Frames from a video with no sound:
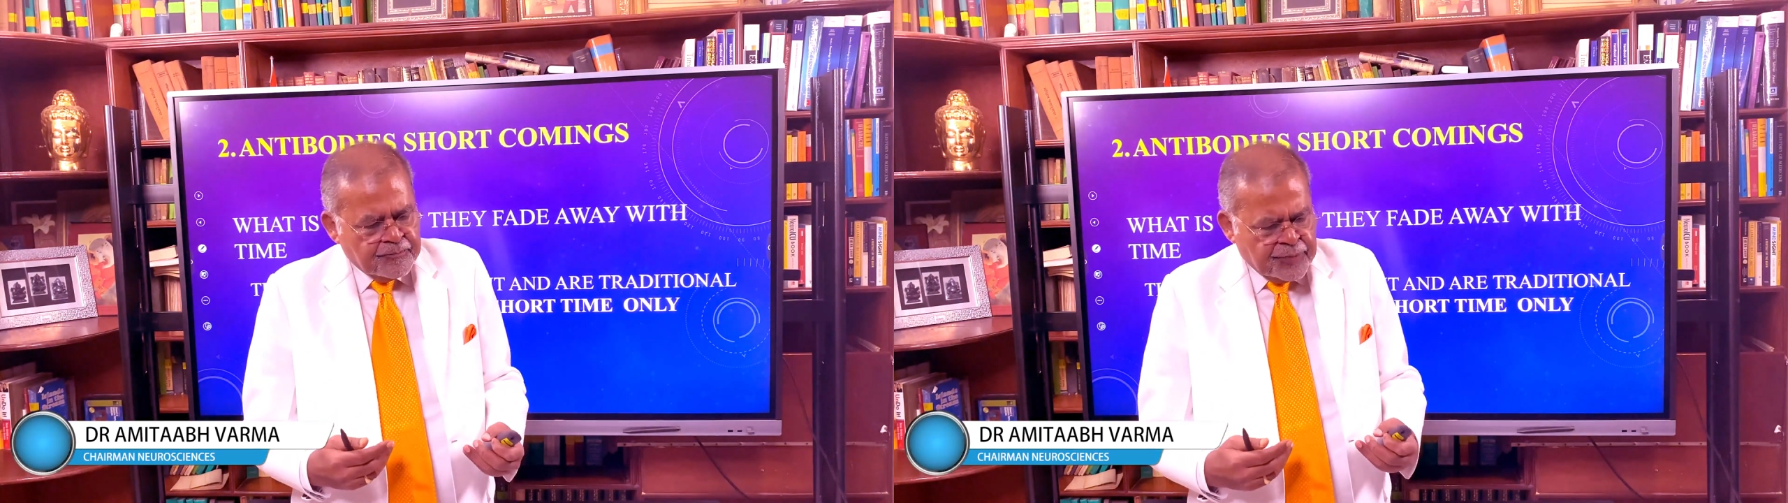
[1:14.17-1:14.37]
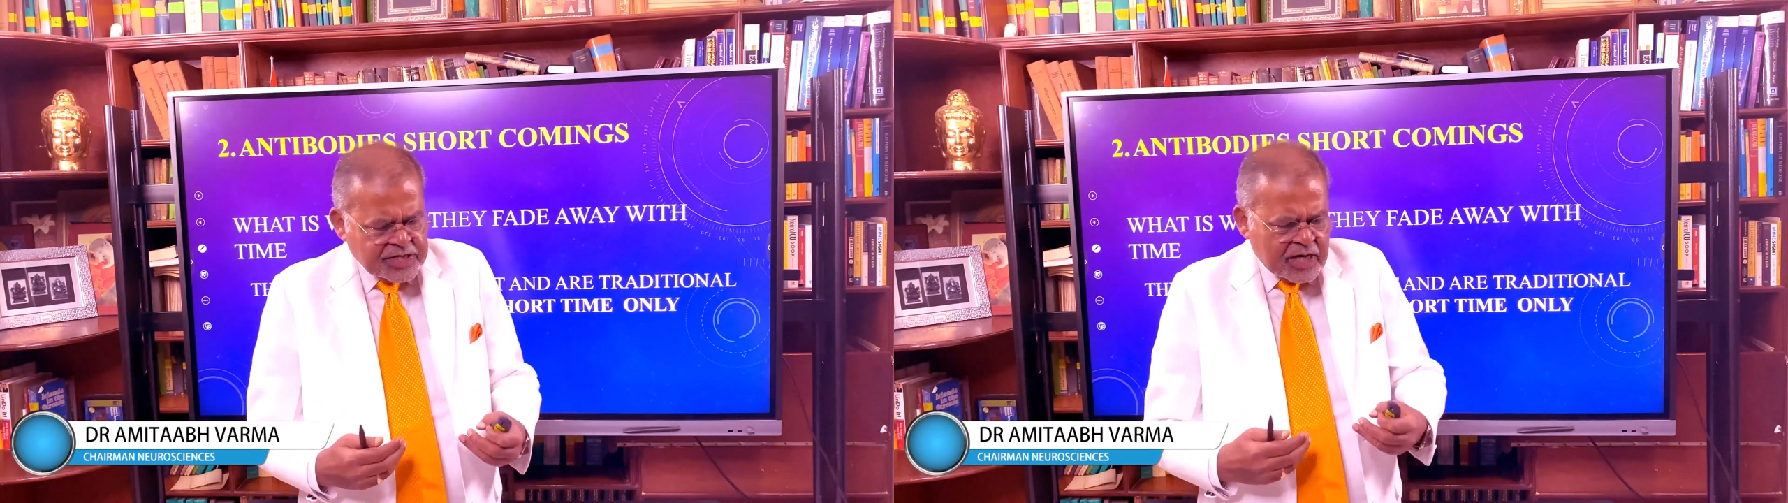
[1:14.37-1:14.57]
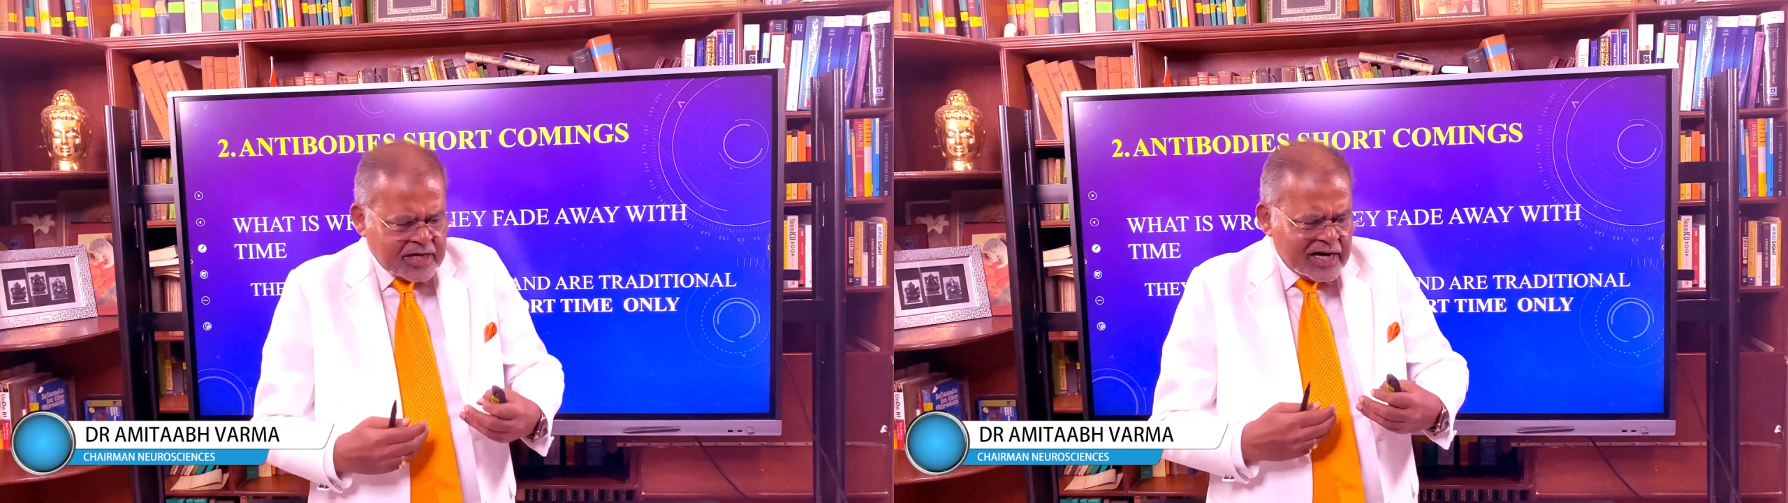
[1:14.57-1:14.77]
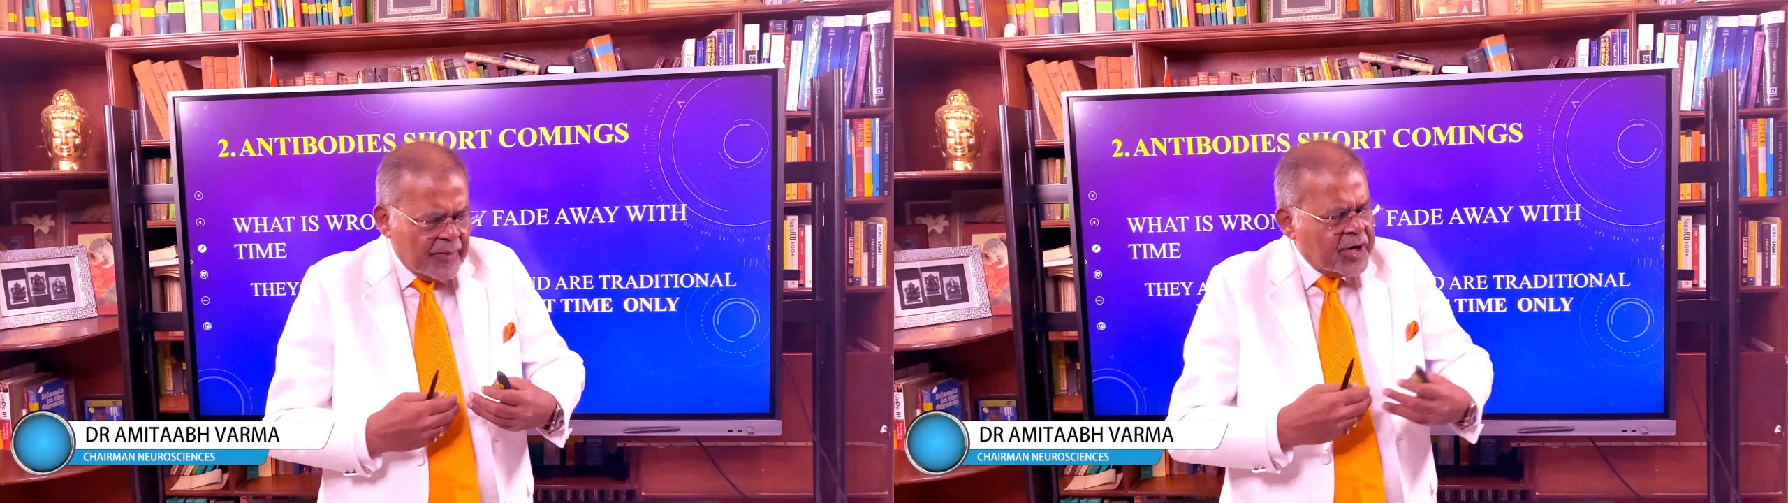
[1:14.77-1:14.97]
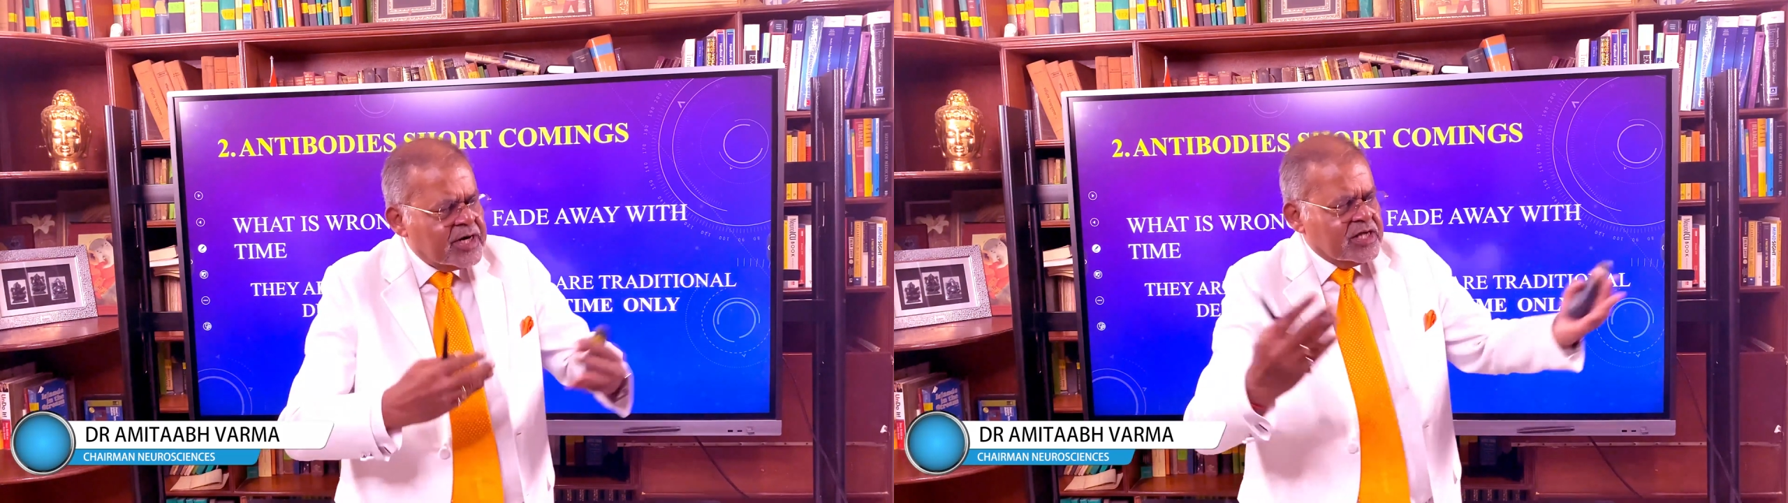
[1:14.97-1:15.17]
present in
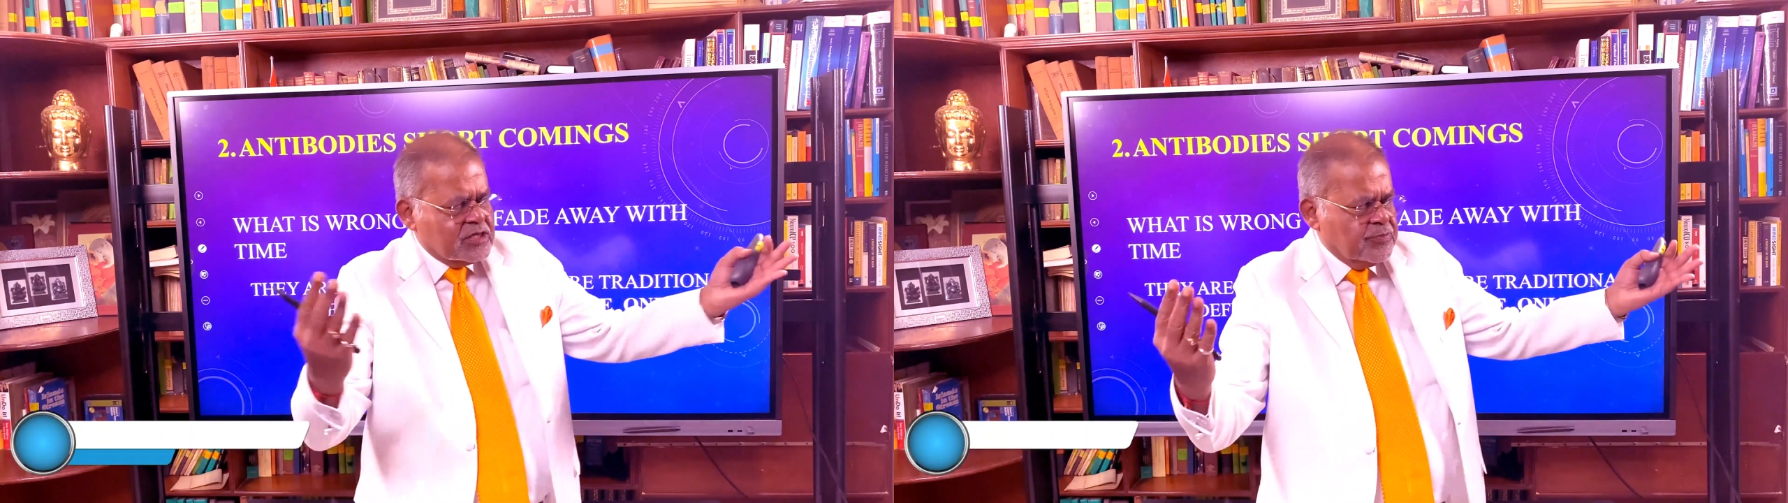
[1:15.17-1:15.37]
abundance,